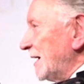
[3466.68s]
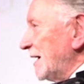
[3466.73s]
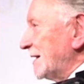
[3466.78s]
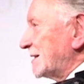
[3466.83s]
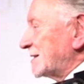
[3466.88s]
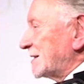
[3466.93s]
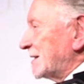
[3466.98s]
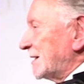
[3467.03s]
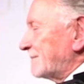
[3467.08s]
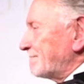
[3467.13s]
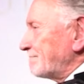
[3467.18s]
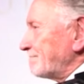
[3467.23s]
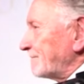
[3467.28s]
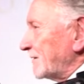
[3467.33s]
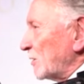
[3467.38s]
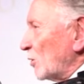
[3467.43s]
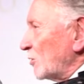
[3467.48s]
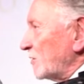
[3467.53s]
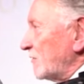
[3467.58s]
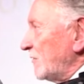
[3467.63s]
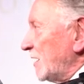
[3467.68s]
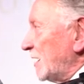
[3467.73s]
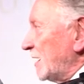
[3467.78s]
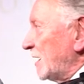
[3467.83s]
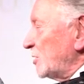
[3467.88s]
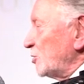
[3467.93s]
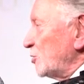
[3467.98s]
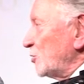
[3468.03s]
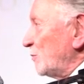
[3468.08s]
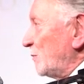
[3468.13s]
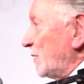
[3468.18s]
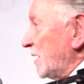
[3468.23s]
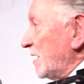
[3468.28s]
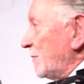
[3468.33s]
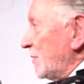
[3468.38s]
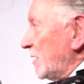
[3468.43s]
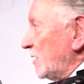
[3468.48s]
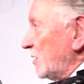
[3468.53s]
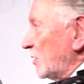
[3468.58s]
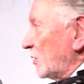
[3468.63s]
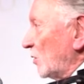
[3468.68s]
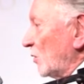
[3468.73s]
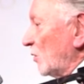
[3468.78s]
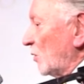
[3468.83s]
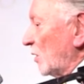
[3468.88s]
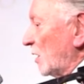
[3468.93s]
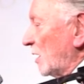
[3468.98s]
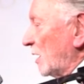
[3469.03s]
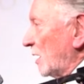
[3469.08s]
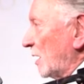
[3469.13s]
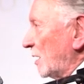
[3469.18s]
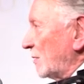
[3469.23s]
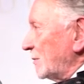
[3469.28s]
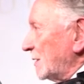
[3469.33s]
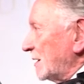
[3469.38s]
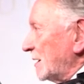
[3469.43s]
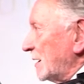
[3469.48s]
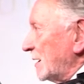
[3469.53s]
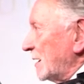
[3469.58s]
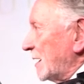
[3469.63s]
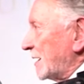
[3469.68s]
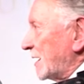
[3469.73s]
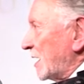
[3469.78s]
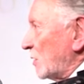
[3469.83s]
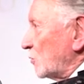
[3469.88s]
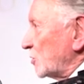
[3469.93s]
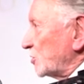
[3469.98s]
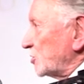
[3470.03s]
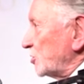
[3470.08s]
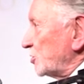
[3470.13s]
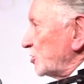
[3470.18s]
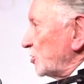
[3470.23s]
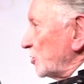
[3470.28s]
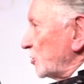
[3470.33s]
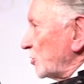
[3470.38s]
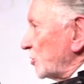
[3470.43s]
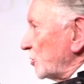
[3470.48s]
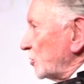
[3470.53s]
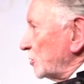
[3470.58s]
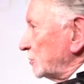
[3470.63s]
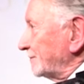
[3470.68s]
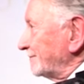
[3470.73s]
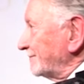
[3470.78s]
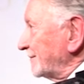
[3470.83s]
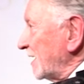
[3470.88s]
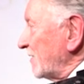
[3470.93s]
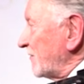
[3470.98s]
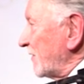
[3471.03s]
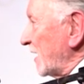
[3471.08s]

it's like unveiling a new baby, you know, um, and I wasn't sure if,